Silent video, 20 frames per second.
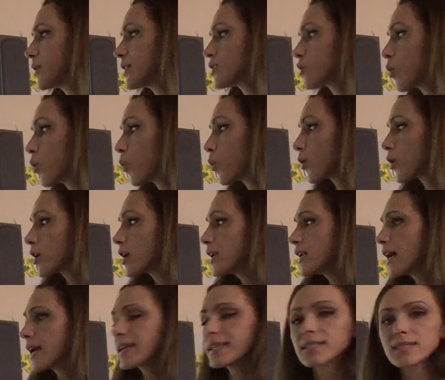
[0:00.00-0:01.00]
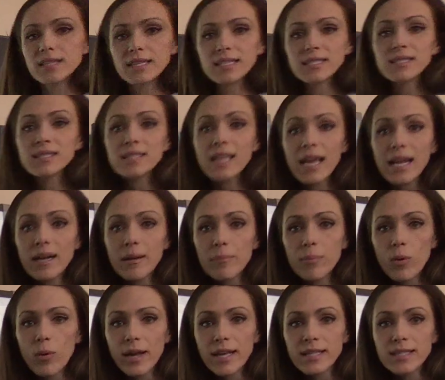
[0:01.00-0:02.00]
is organize these data
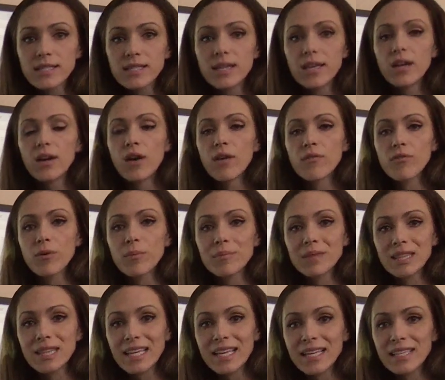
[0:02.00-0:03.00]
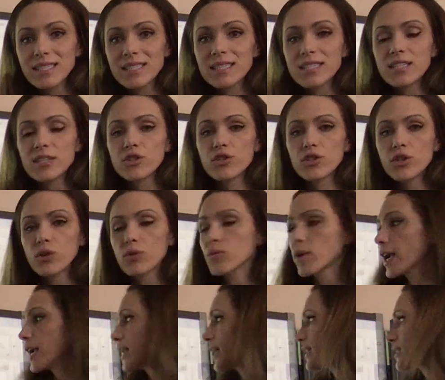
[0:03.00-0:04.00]
points from least to
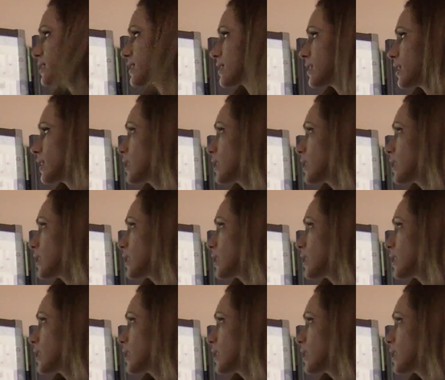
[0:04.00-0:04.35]
greatest.